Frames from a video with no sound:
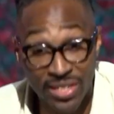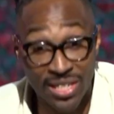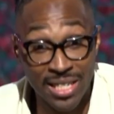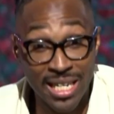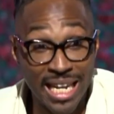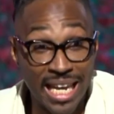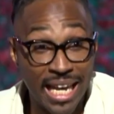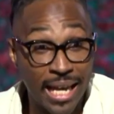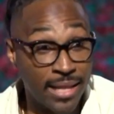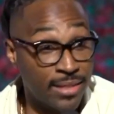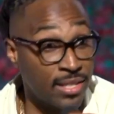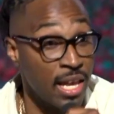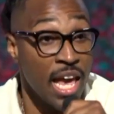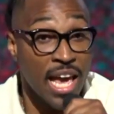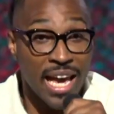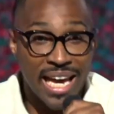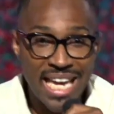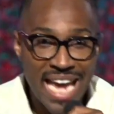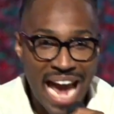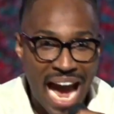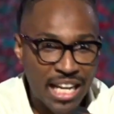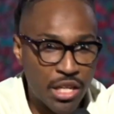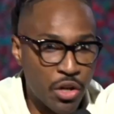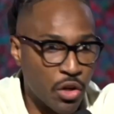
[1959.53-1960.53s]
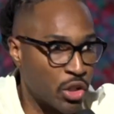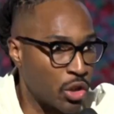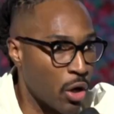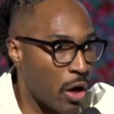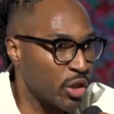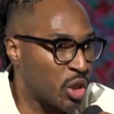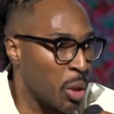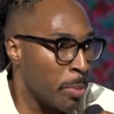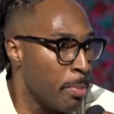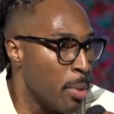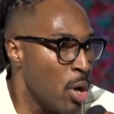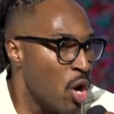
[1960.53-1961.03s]
knees. He had to start
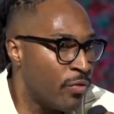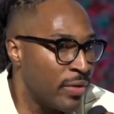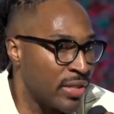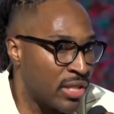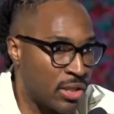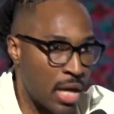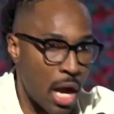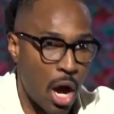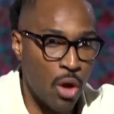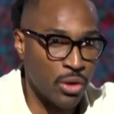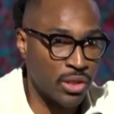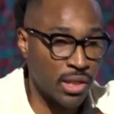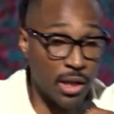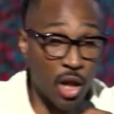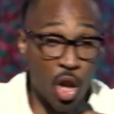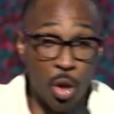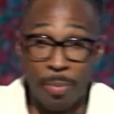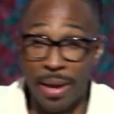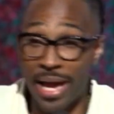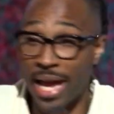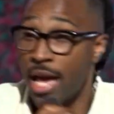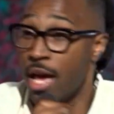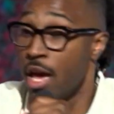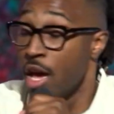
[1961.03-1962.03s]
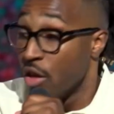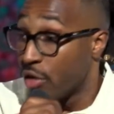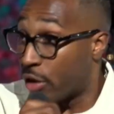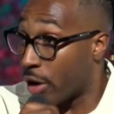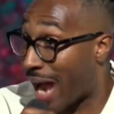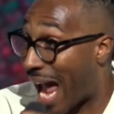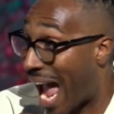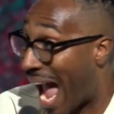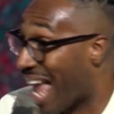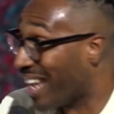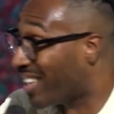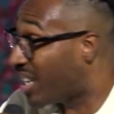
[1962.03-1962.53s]
to move his toes a little bit. There
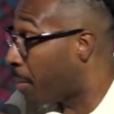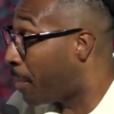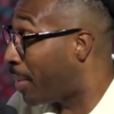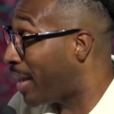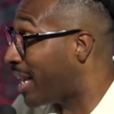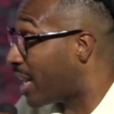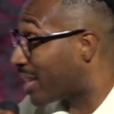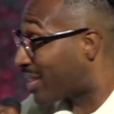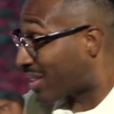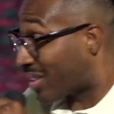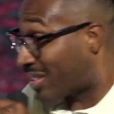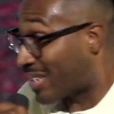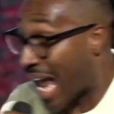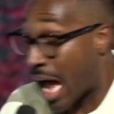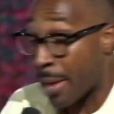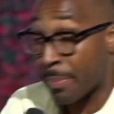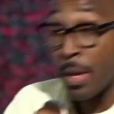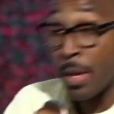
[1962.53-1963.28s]
had to be a step